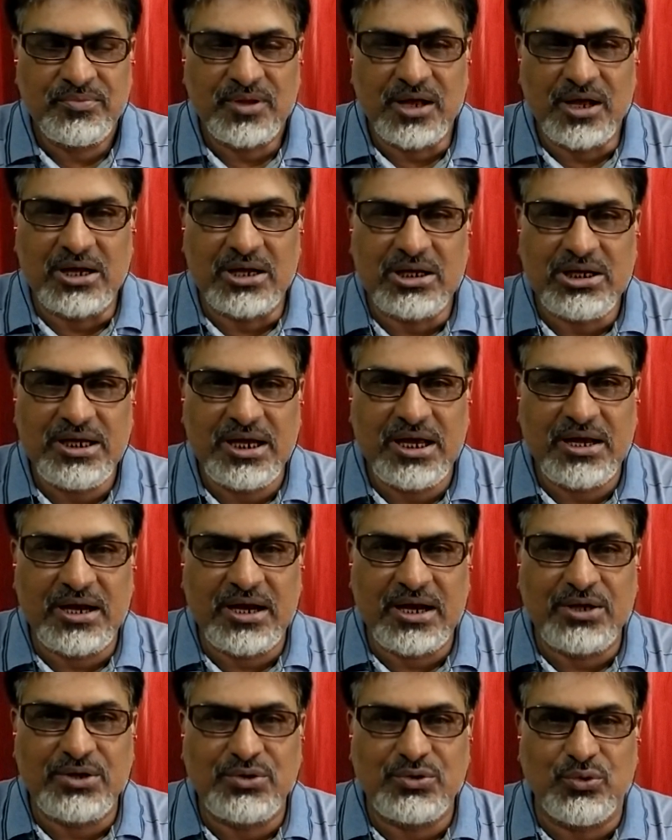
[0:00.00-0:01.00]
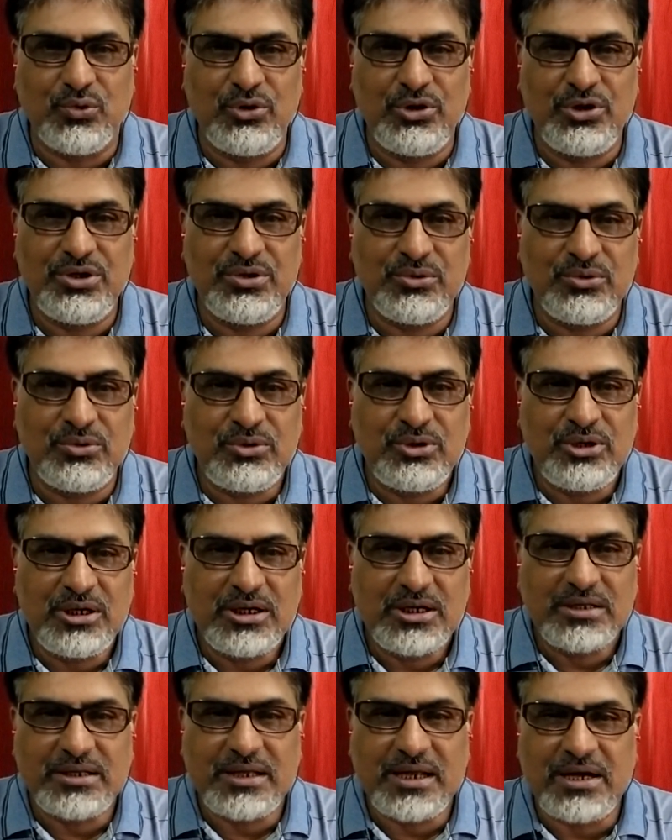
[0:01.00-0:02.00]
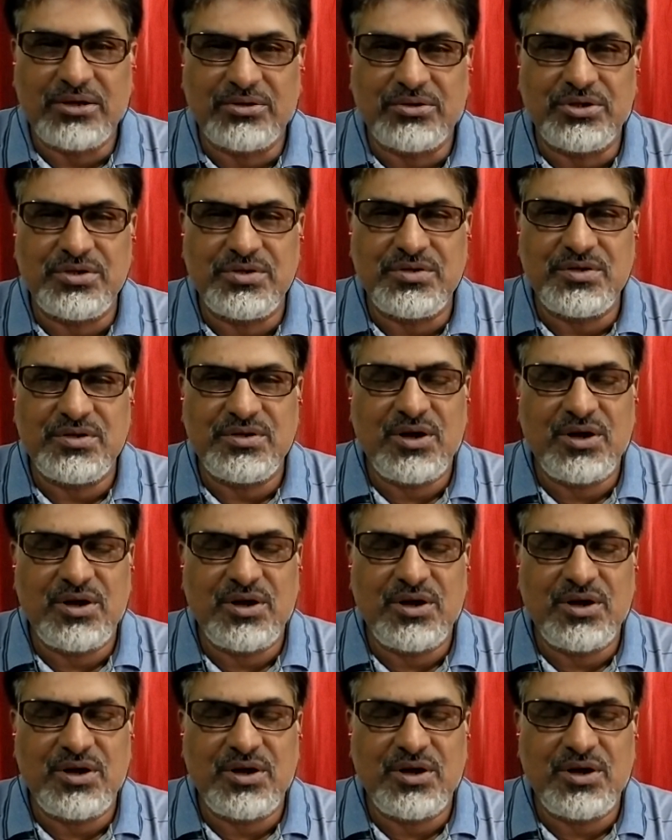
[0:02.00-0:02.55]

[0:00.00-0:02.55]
Earlier I told you that this